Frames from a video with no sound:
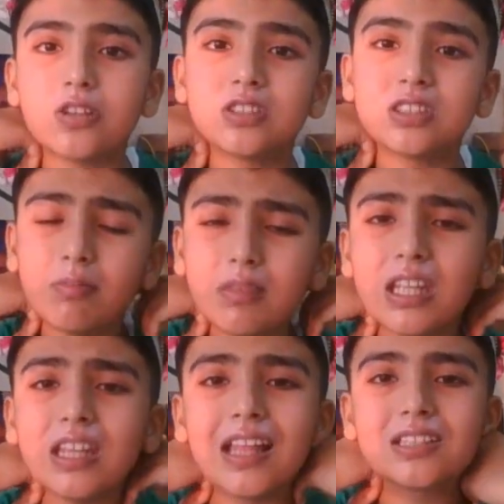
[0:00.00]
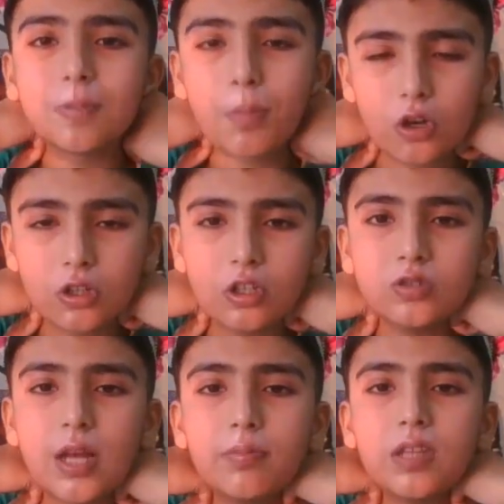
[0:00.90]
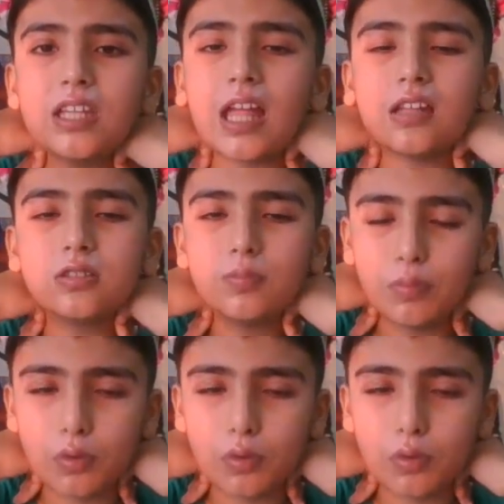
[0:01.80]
There's something that sparked you, something that